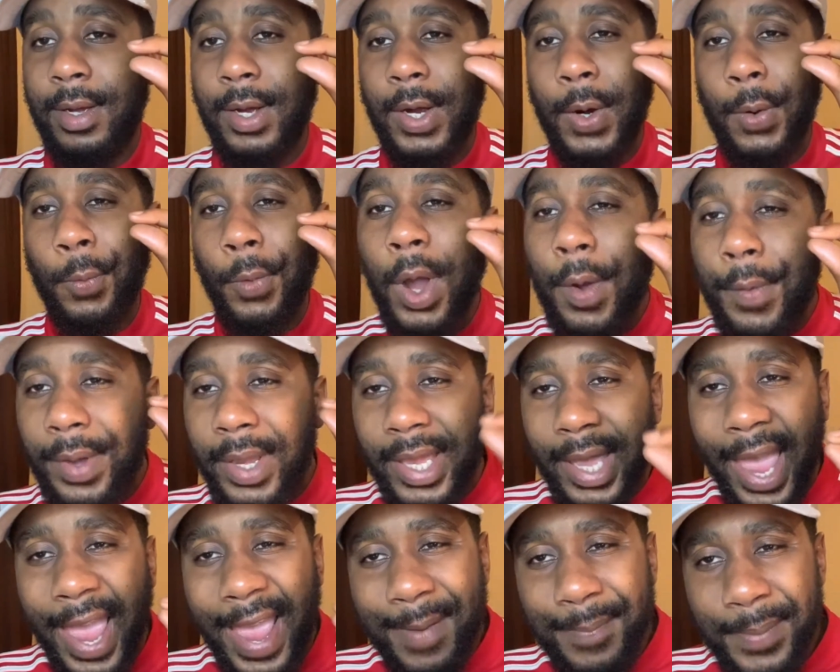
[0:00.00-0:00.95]
Where we
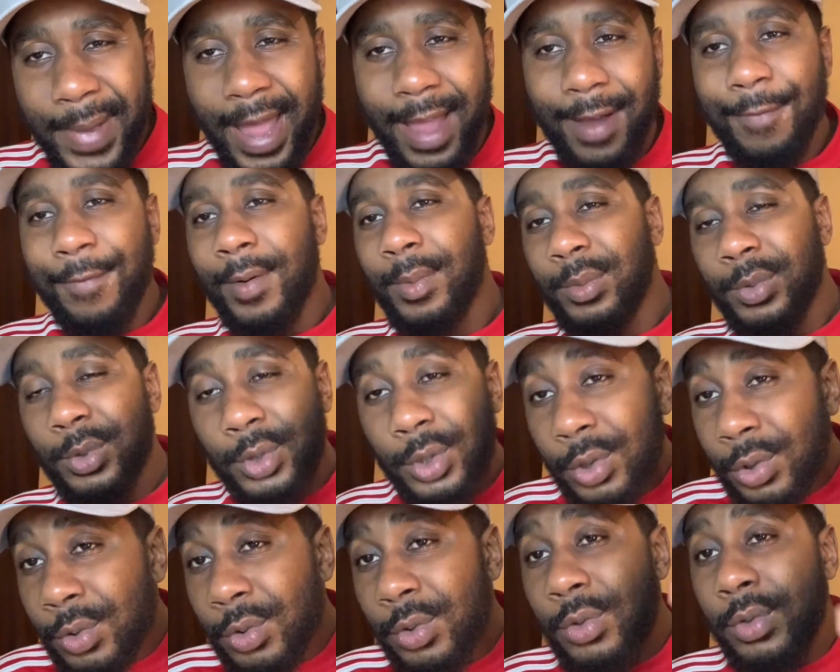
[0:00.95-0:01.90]
came back from
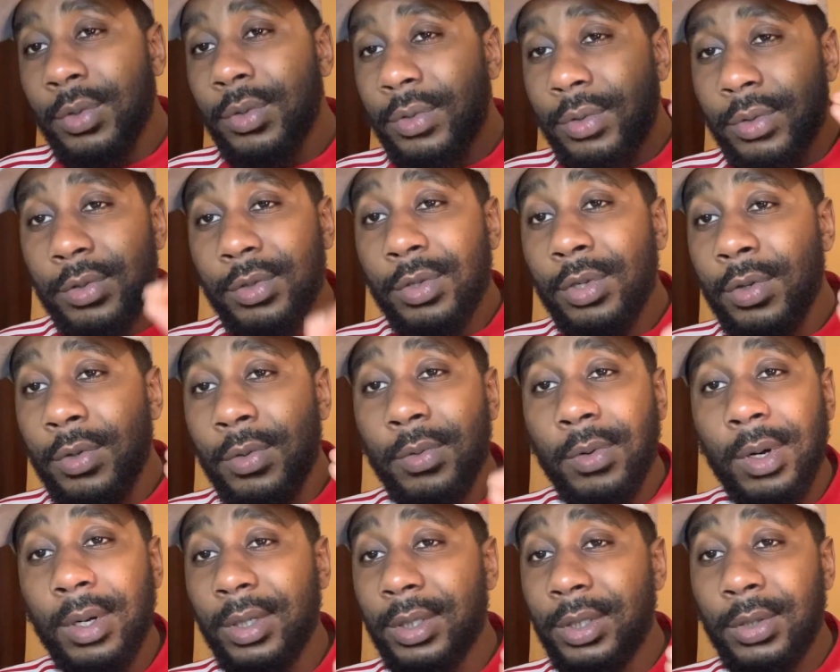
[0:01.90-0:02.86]

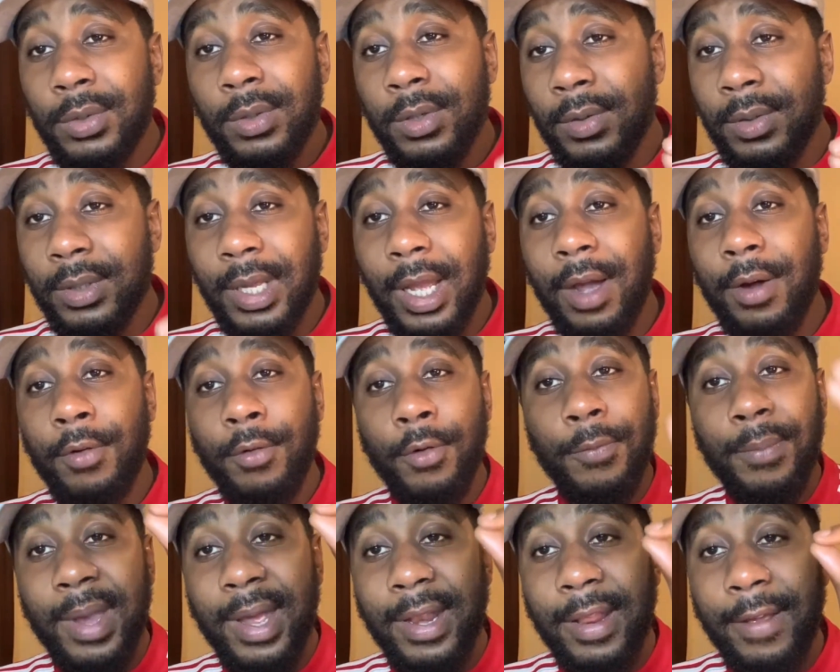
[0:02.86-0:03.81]
2-0 down, we
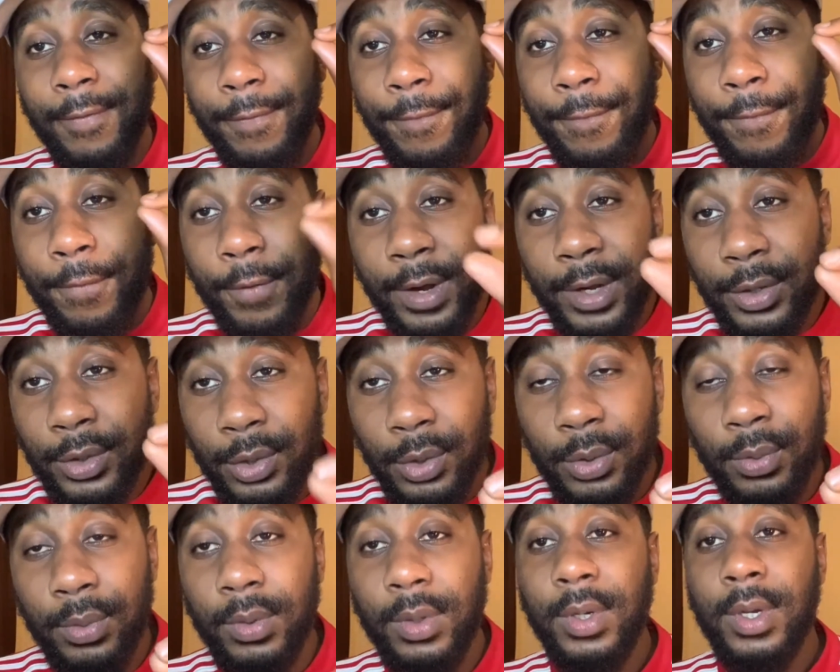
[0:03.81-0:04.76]
made it
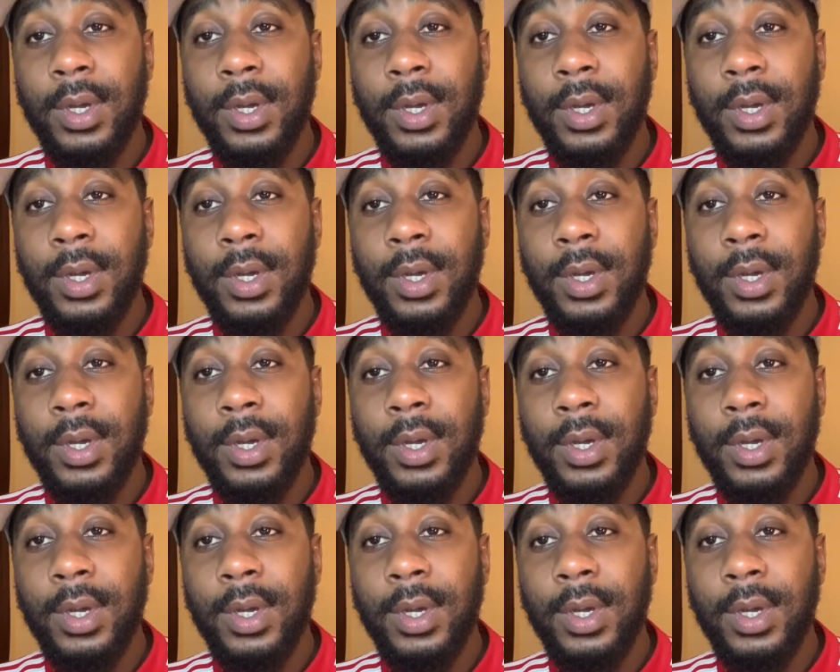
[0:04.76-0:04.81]
3-2.